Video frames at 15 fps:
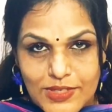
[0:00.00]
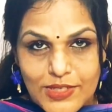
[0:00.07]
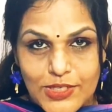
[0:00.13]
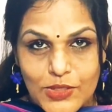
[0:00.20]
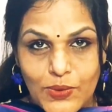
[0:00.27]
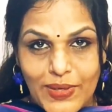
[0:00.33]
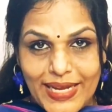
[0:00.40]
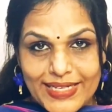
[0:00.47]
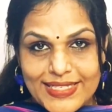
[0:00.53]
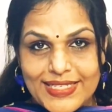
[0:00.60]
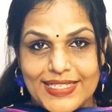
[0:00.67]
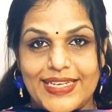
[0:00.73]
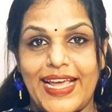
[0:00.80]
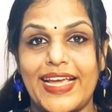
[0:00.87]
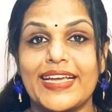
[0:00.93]
So let's
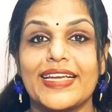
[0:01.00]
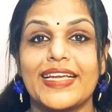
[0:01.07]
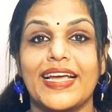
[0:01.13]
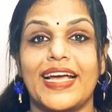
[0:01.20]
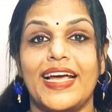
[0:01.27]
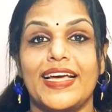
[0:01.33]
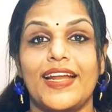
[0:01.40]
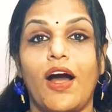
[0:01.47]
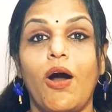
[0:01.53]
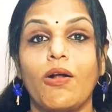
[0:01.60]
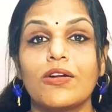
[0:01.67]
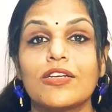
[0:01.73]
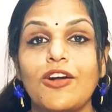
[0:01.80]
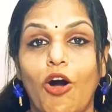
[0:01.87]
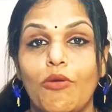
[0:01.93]
take an
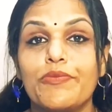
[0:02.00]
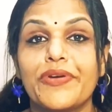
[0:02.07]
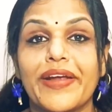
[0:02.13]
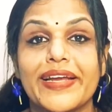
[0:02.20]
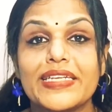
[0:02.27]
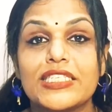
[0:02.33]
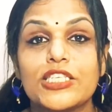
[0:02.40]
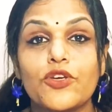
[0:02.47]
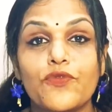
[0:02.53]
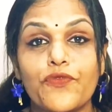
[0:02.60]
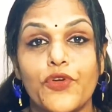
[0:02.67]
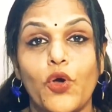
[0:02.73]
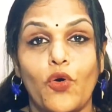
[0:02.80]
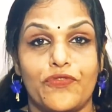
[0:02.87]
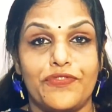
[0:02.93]
all-comprehensive
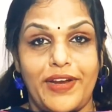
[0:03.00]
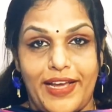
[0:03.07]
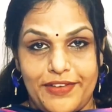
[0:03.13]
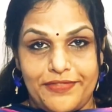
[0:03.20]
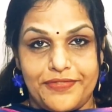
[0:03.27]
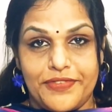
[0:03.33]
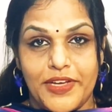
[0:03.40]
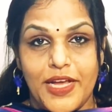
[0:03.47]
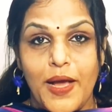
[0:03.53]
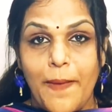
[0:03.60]
view of life.